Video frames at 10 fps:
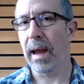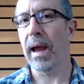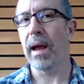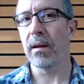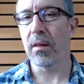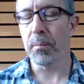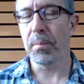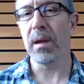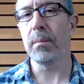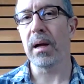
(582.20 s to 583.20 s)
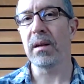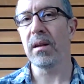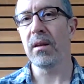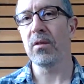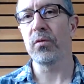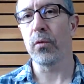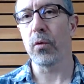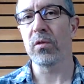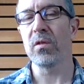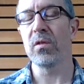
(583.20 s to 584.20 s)
and the Piedmontese
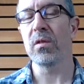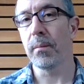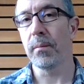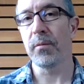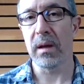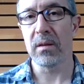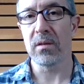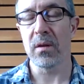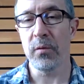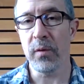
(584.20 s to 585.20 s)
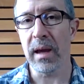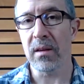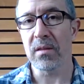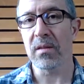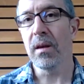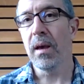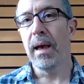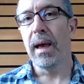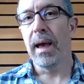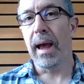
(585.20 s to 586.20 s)
forces come face to face.
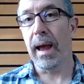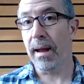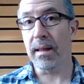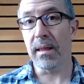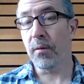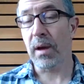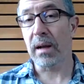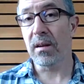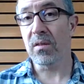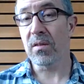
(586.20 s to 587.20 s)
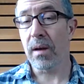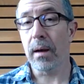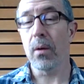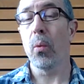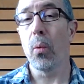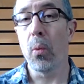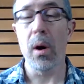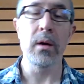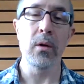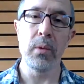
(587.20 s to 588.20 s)
And they've got to decide,
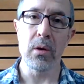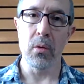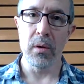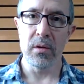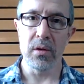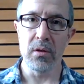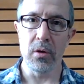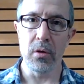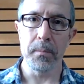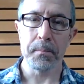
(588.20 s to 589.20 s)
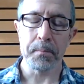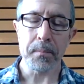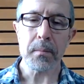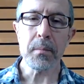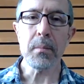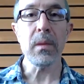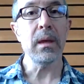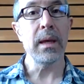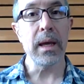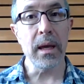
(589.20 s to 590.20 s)
what are we going to do?
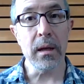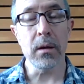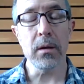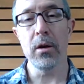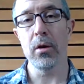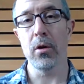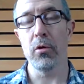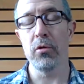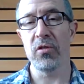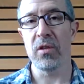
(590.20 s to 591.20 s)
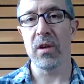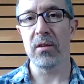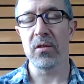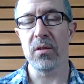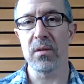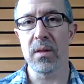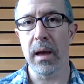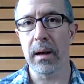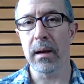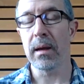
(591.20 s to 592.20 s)
In negotiations
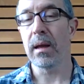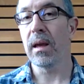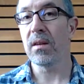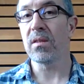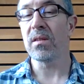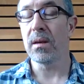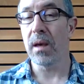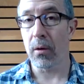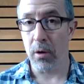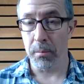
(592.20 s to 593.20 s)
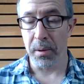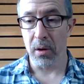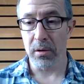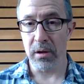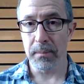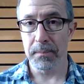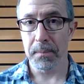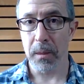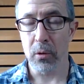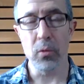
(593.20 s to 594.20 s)
then, it is Garibaldi
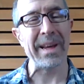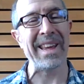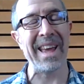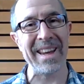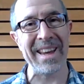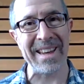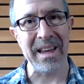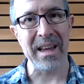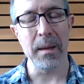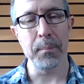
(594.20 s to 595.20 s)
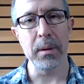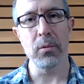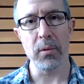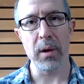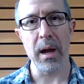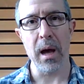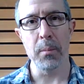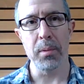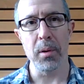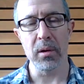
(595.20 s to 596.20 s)
who, again, in keeping with
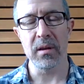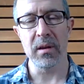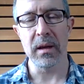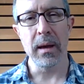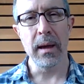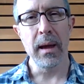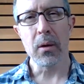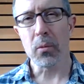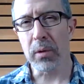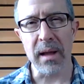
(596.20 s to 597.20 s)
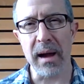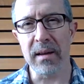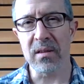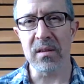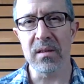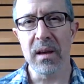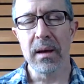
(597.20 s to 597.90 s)
Realpolitik, realizes,